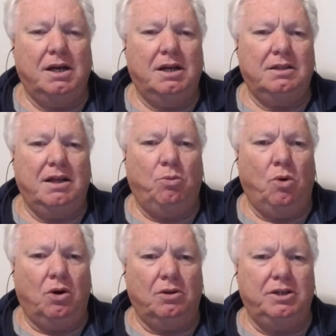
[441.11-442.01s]
Now,
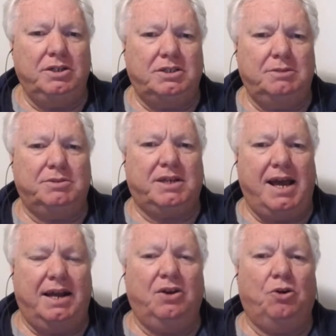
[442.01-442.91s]
while eSIMs
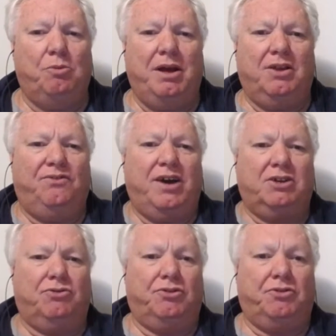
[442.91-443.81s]
can help
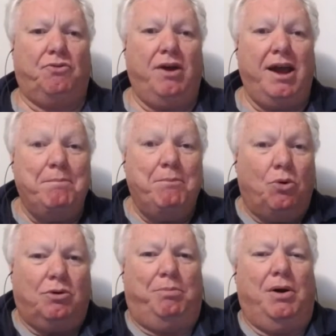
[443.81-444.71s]
manufacturers cram more
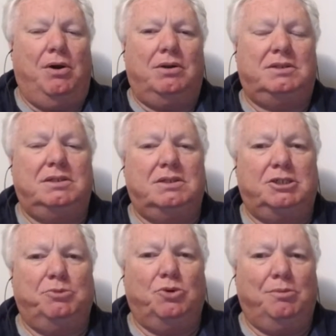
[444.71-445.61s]
components into
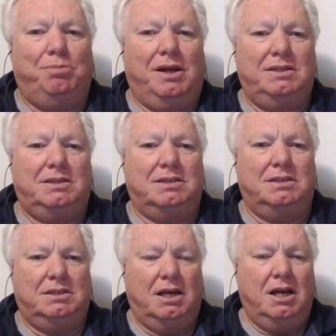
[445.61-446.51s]
smaller
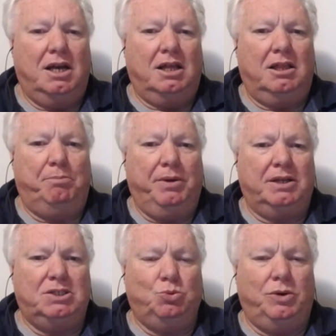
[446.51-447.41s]
places, the
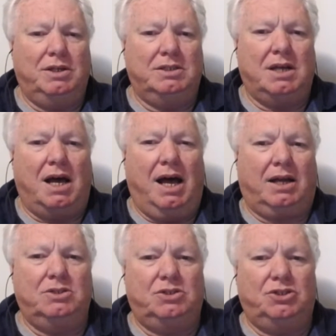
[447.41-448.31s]
biggest winners are
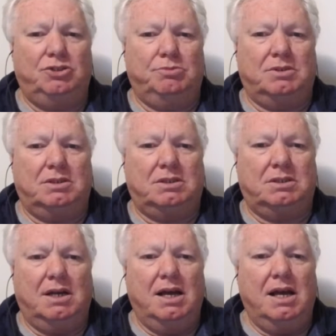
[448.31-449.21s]
consumers.
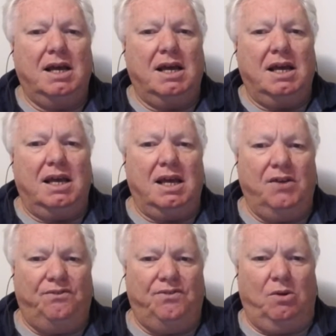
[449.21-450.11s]

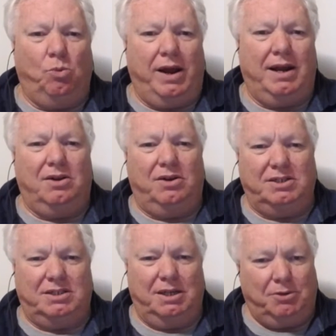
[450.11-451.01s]
If and when
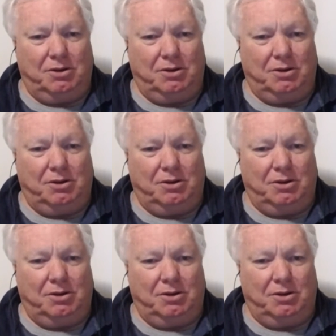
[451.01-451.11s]
eSIM